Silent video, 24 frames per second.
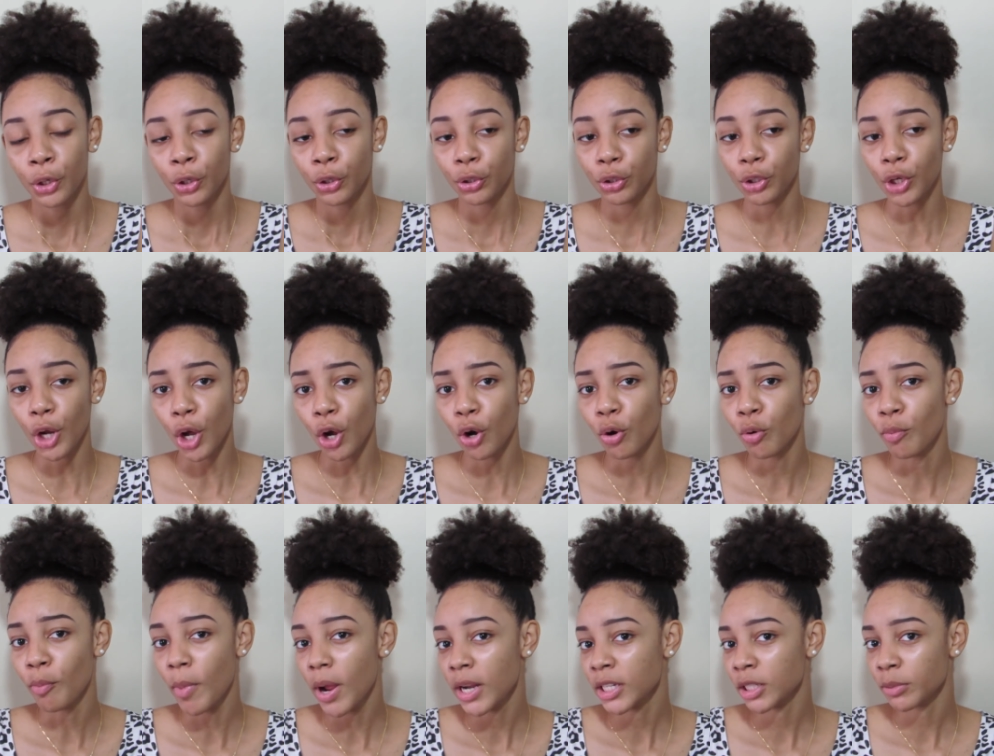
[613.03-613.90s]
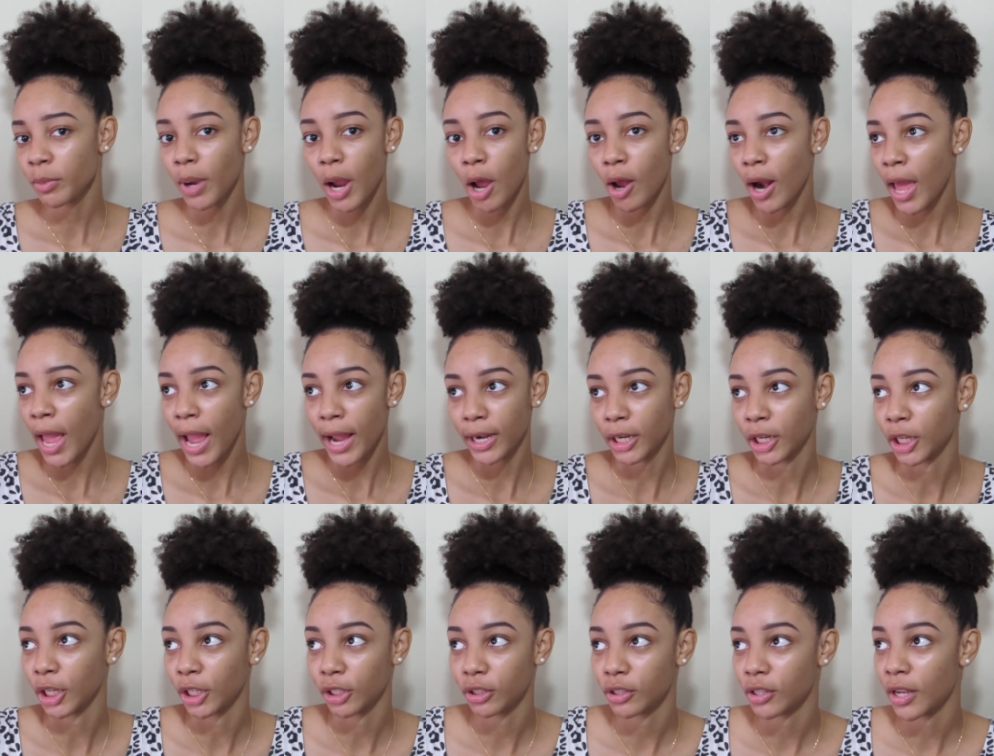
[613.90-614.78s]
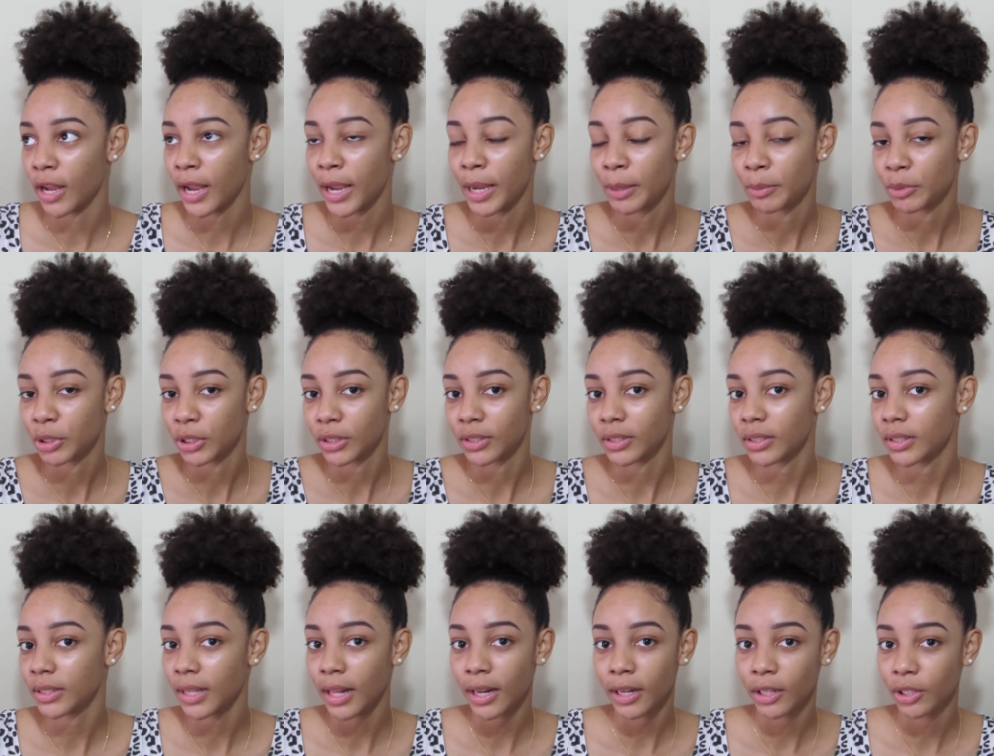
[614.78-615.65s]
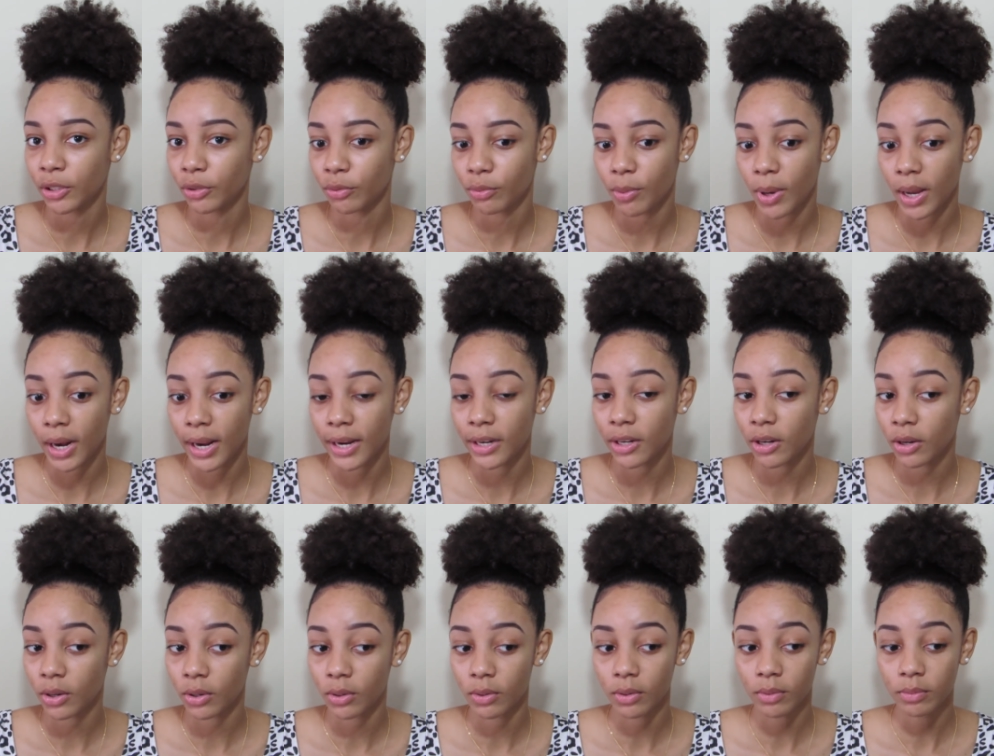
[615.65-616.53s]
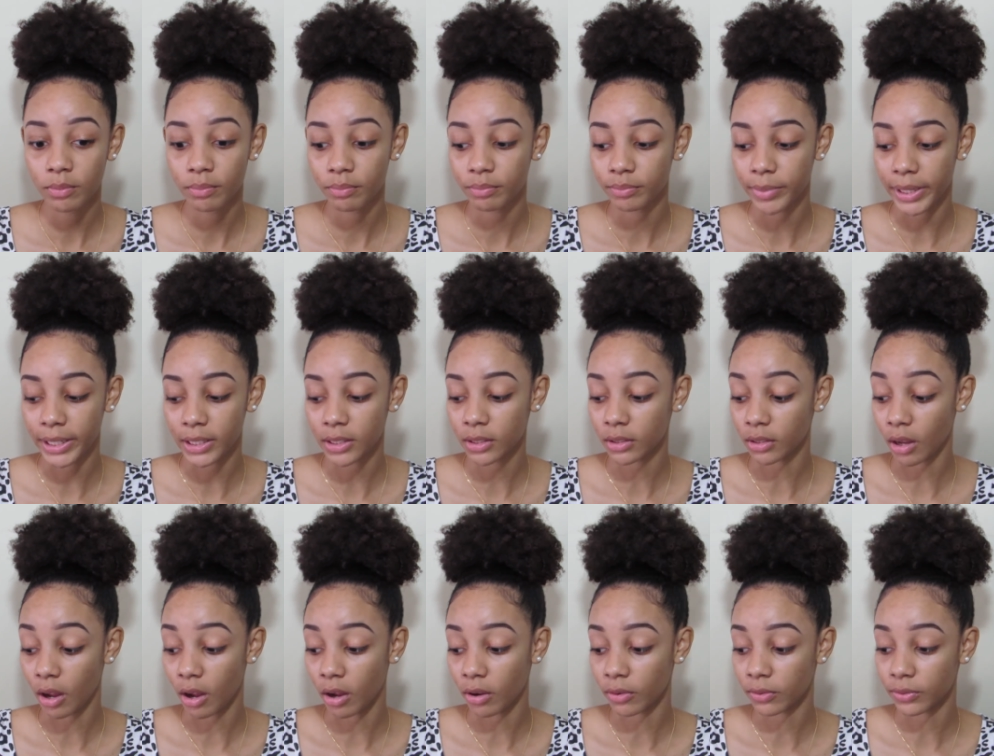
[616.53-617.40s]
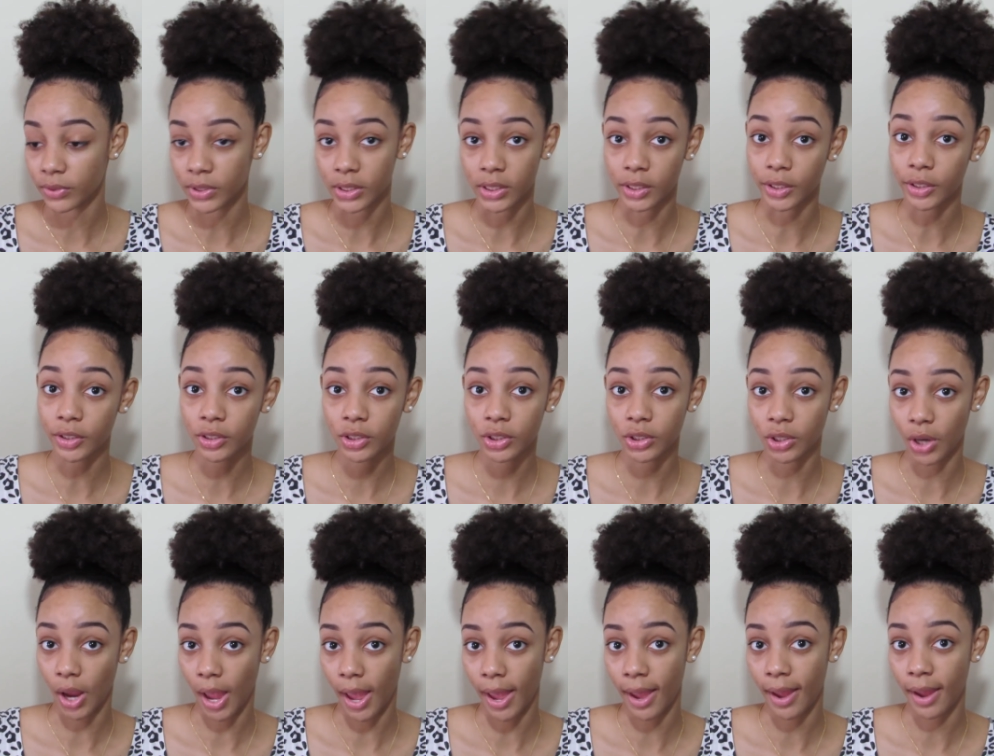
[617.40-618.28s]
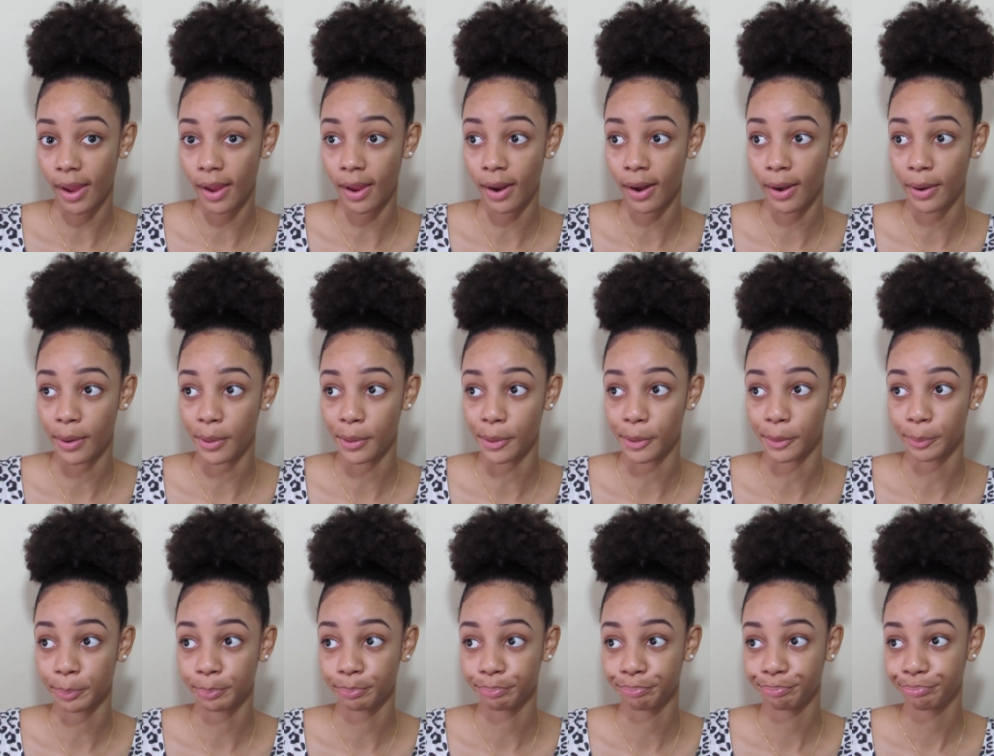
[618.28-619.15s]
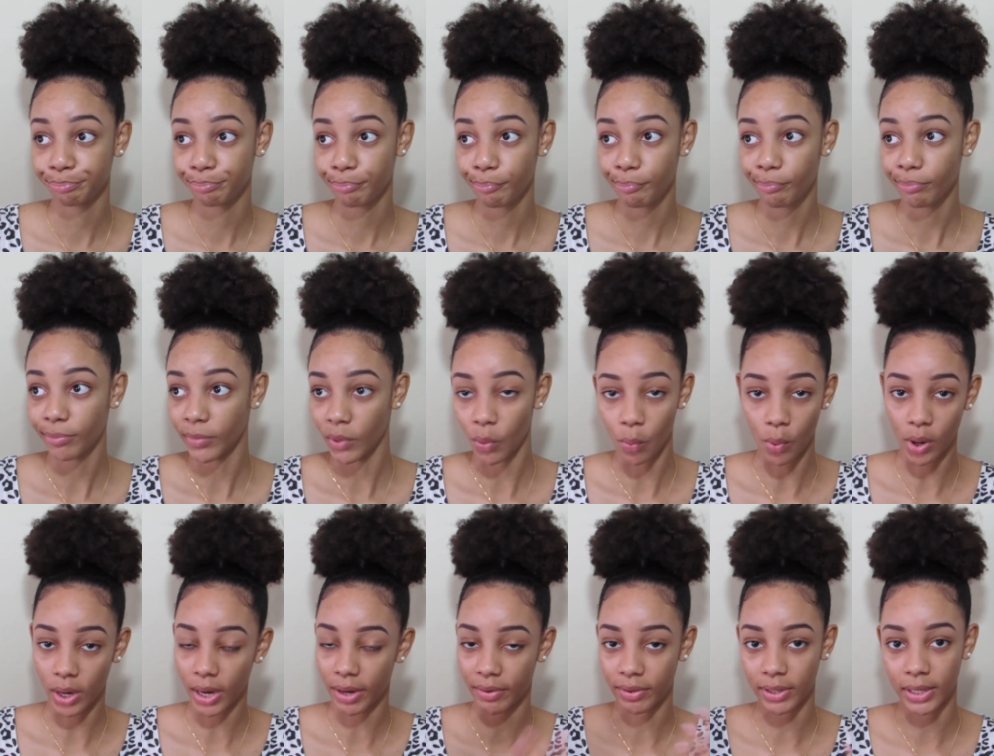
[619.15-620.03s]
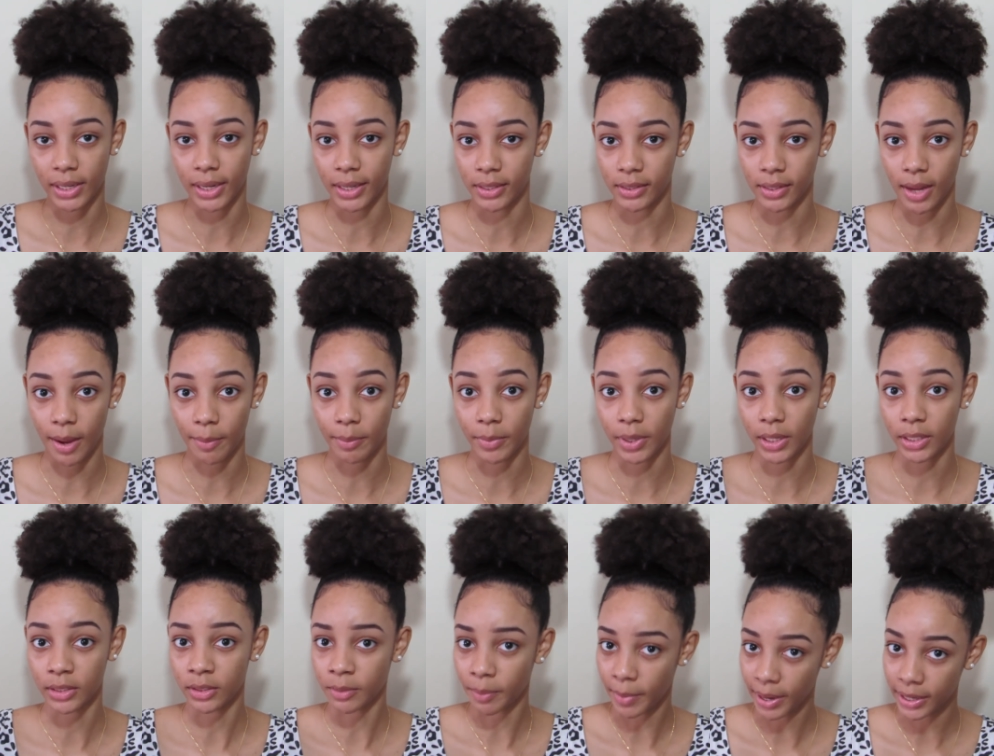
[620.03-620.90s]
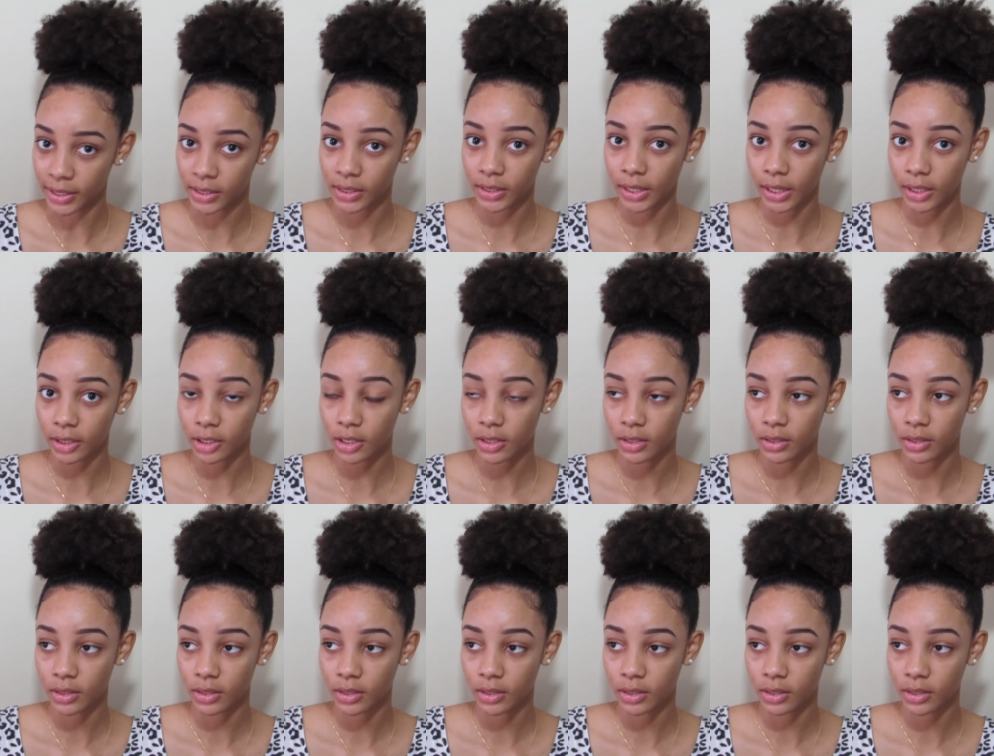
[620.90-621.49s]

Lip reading: know much about acne. I'm just telling you what I know based off research and what I realized happening to my skin.